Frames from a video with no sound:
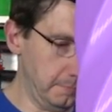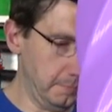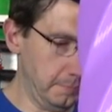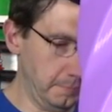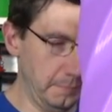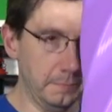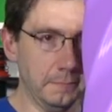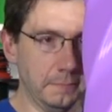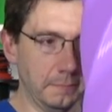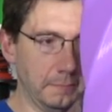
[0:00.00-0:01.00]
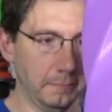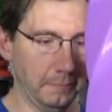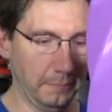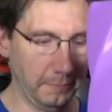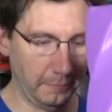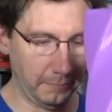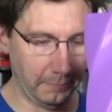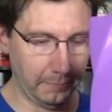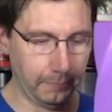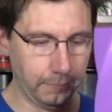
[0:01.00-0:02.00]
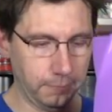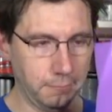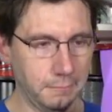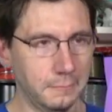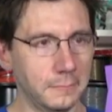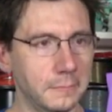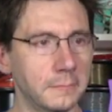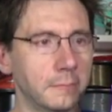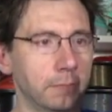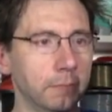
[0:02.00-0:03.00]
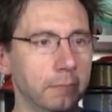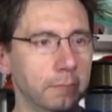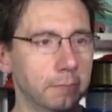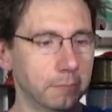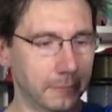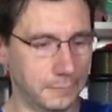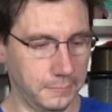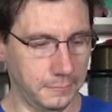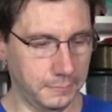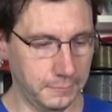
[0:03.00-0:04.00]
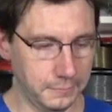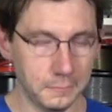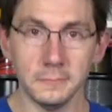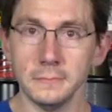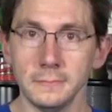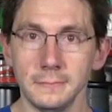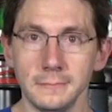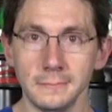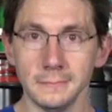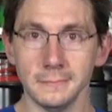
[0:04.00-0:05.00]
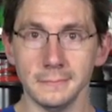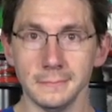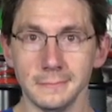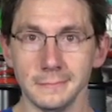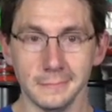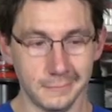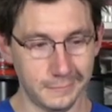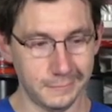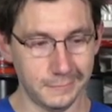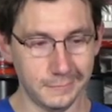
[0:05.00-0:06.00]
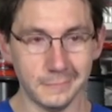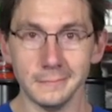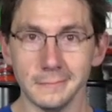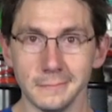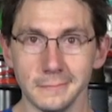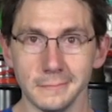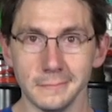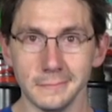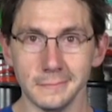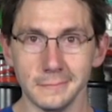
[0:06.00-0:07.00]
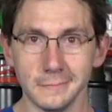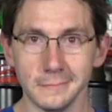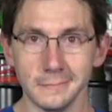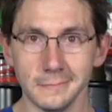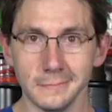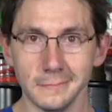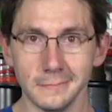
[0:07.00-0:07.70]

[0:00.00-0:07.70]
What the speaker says: Nothing is said.